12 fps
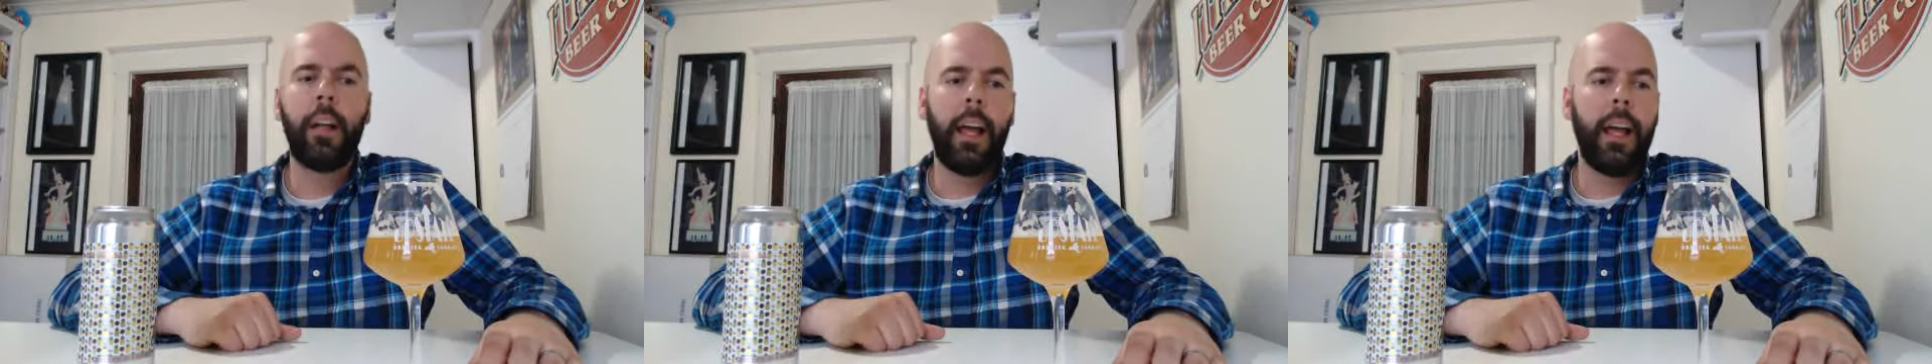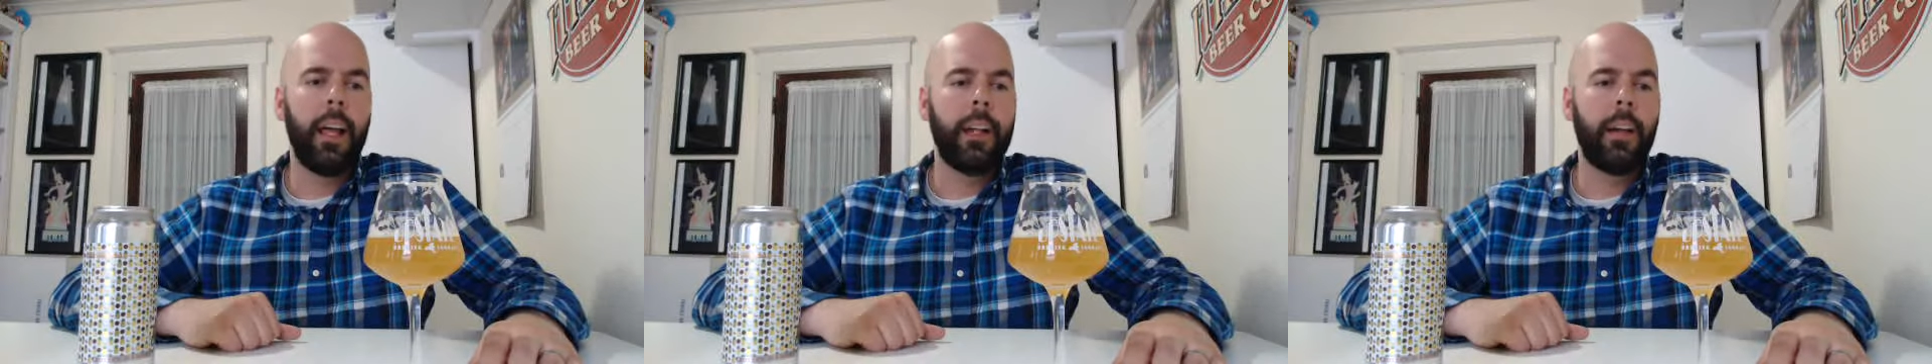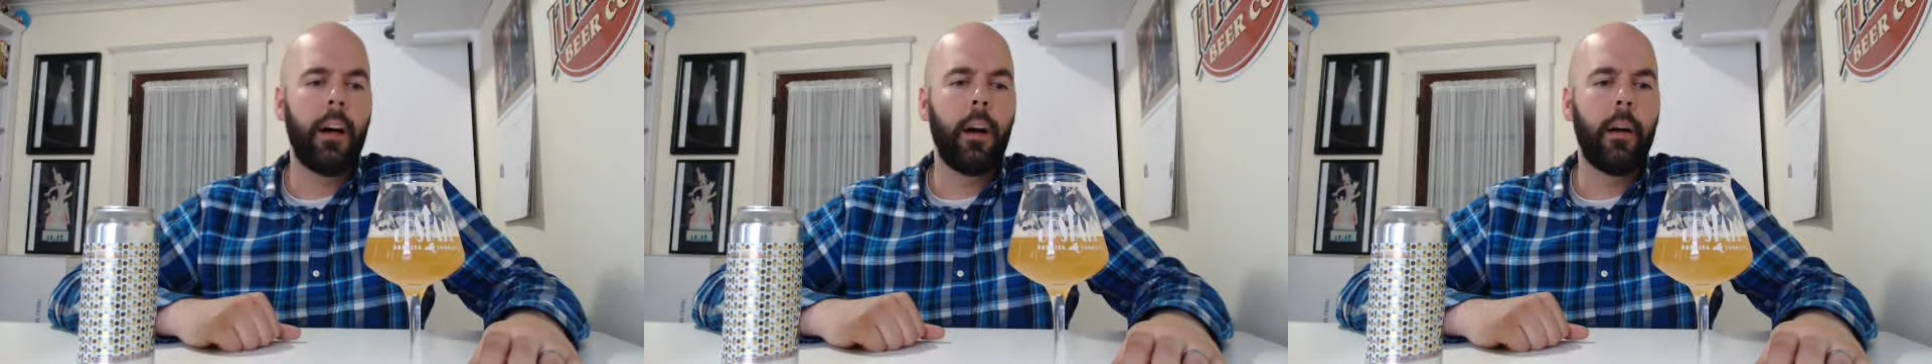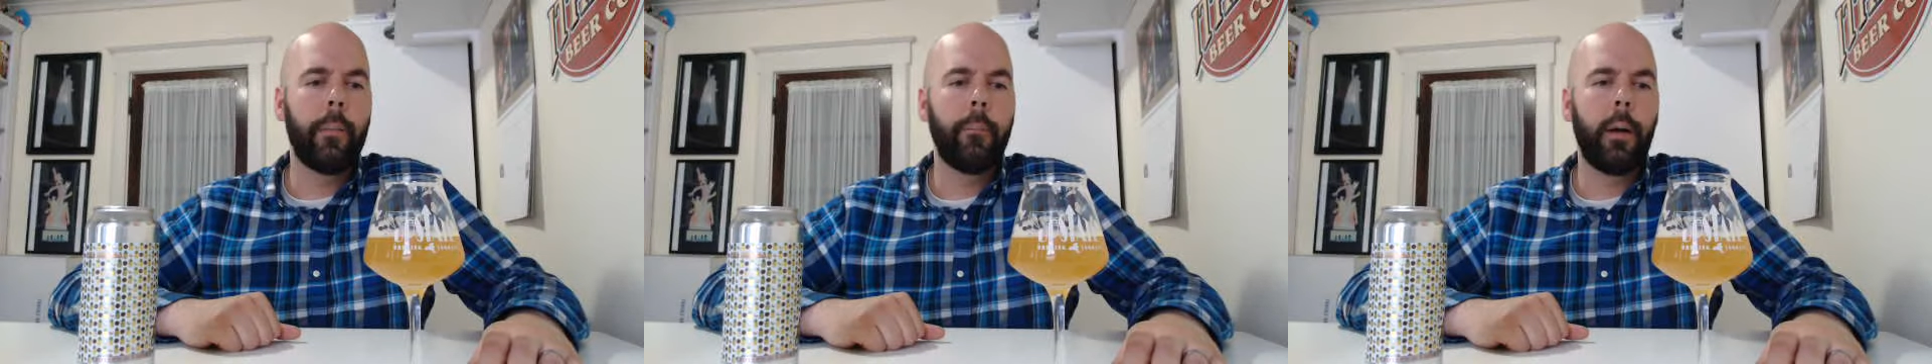and
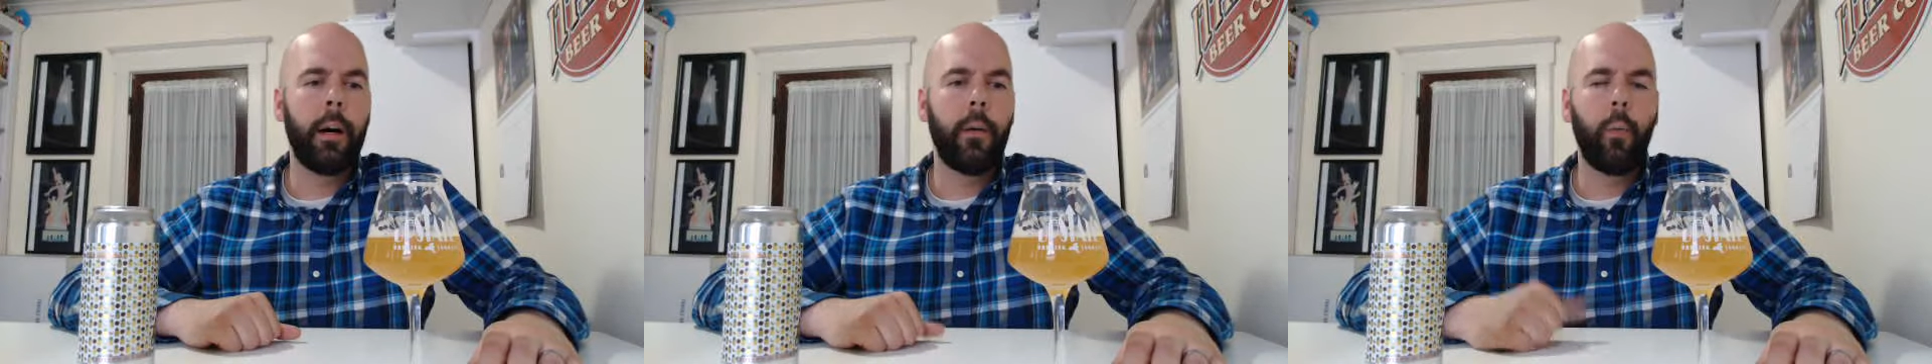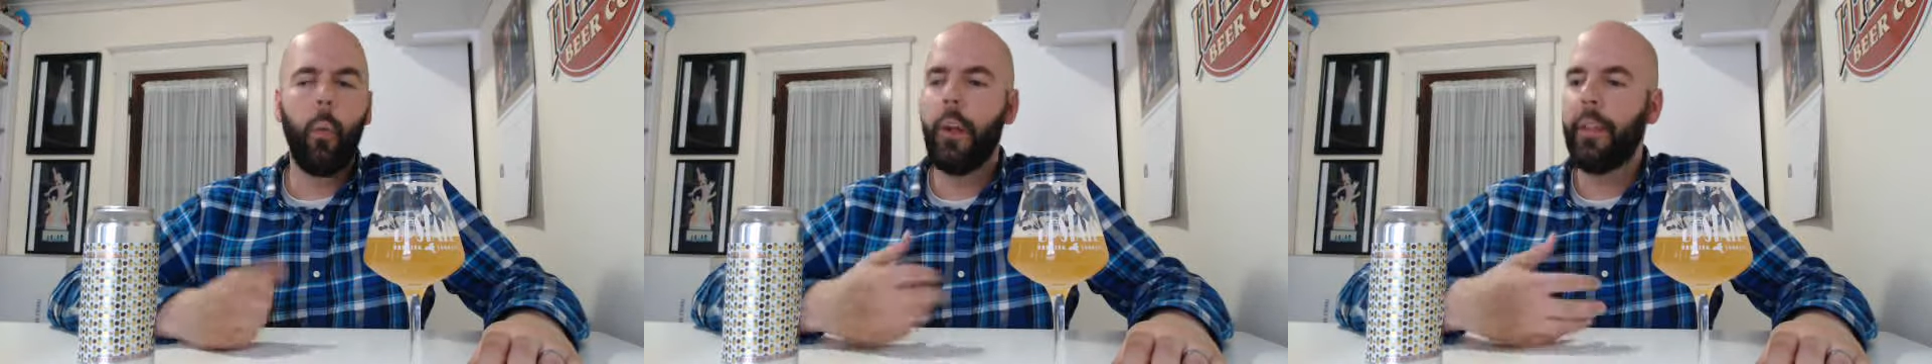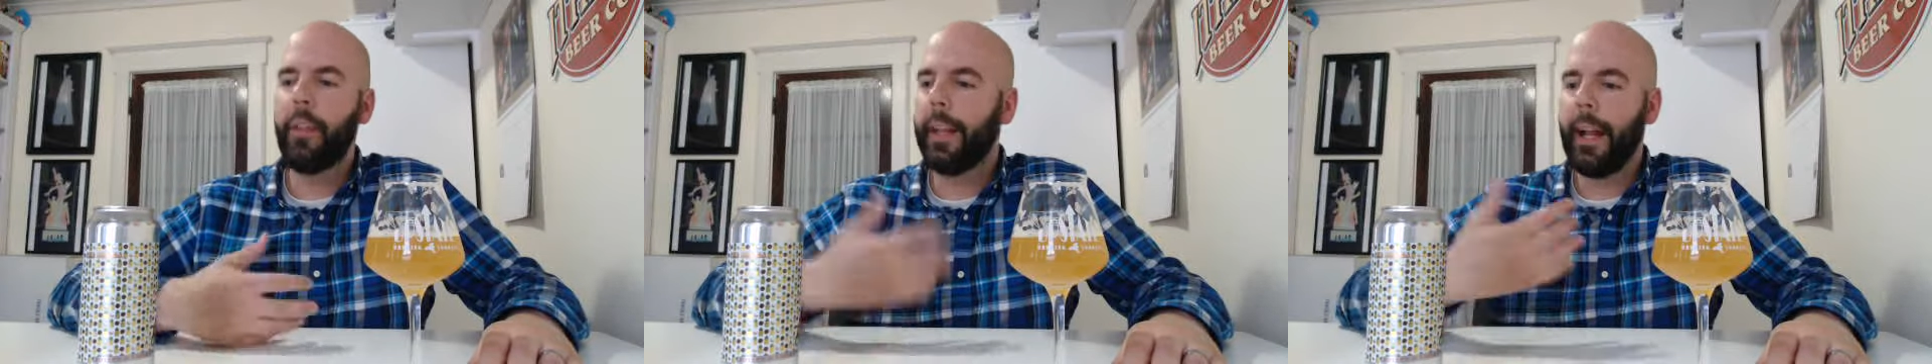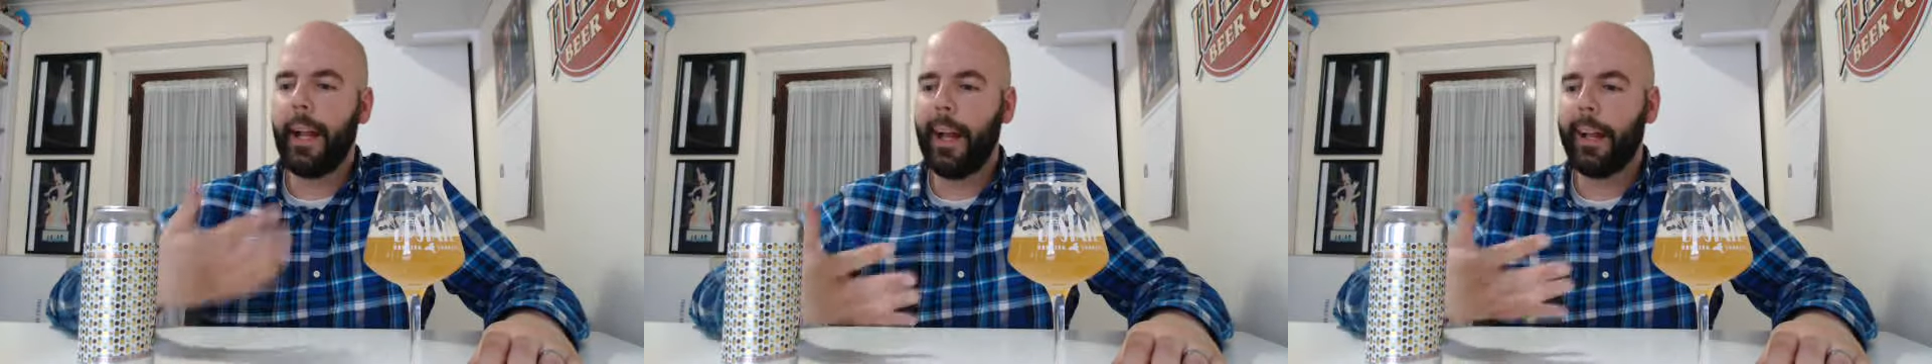um, uh, one that
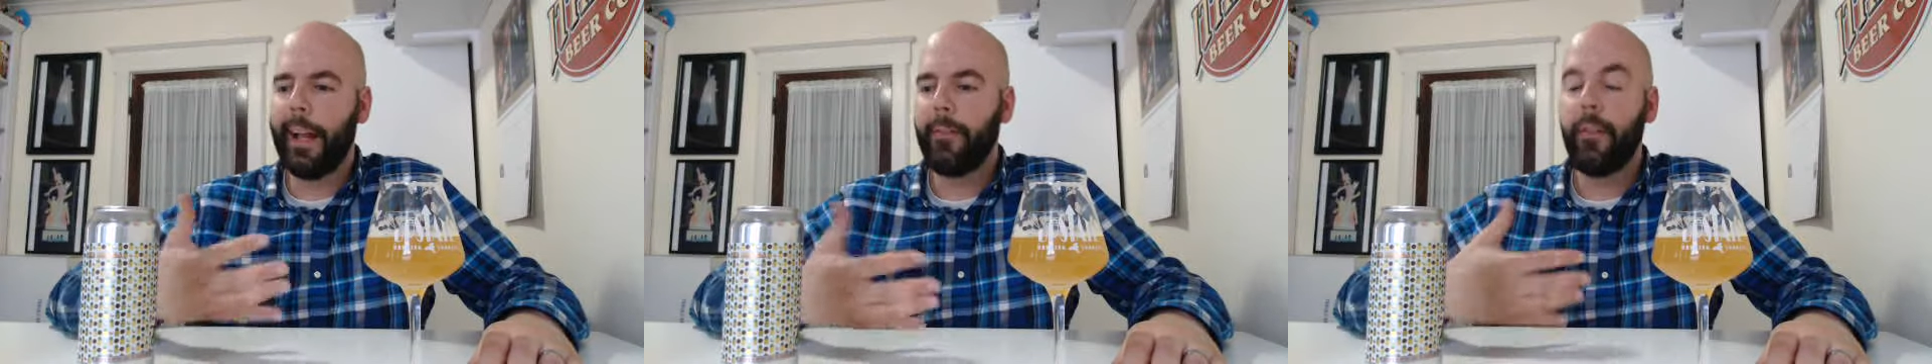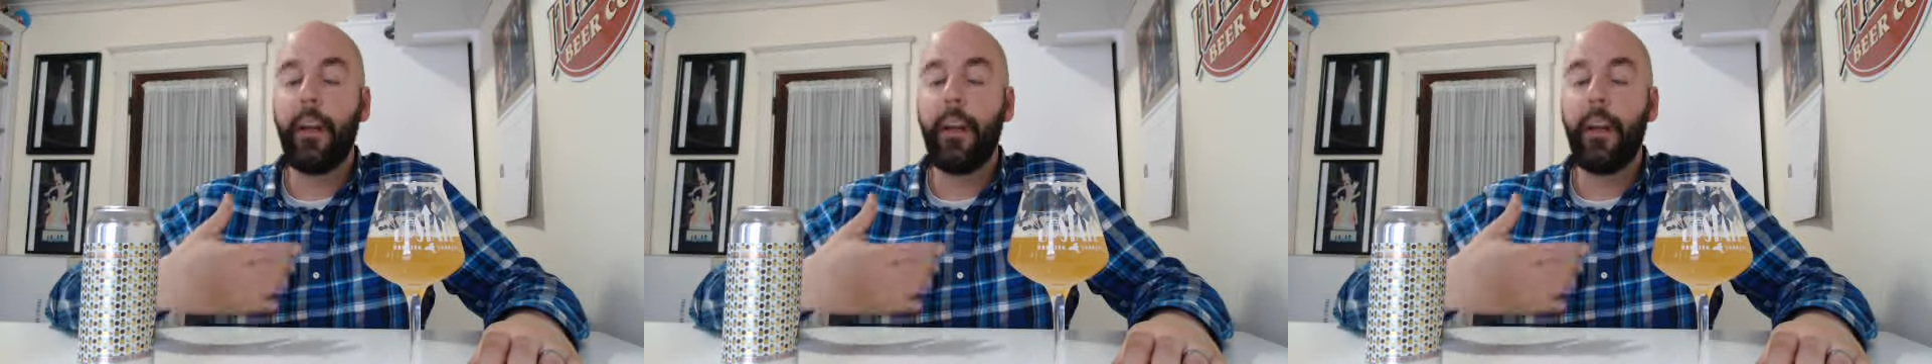I, I,